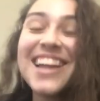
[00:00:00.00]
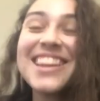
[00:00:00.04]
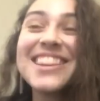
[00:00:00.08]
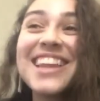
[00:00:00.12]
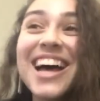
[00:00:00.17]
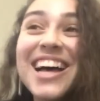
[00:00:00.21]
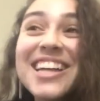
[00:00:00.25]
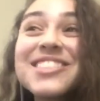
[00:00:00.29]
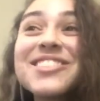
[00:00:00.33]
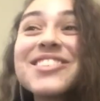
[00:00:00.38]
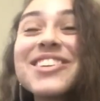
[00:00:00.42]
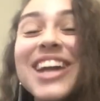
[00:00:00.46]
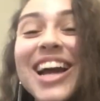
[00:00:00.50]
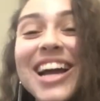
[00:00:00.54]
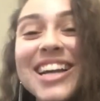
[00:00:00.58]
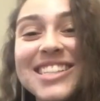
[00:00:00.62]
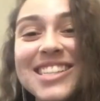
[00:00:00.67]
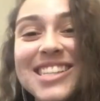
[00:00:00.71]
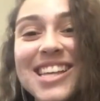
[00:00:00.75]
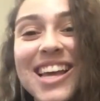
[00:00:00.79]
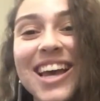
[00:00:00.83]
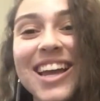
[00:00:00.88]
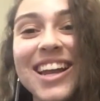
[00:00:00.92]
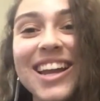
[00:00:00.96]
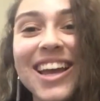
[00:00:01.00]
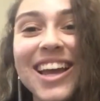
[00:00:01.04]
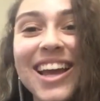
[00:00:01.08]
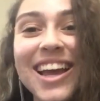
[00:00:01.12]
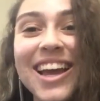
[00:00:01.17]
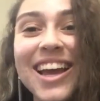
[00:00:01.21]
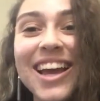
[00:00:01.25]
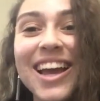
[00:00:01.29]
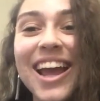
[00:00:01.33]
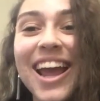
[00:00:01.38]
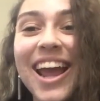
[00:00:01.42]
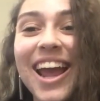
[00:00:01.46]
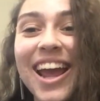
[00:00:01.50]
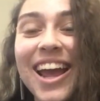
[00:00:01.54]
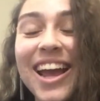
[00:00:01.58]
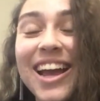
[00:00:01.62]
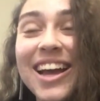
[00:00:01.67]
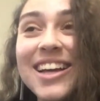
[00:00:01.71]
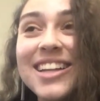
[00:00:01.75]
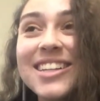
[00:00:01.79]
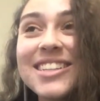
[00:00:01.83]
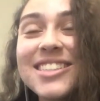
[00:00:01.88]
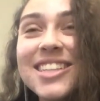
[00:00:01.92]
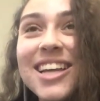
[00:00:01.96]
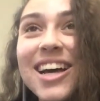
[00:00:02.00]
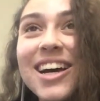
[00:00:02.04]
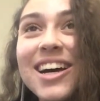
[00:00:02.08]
That's what I said. And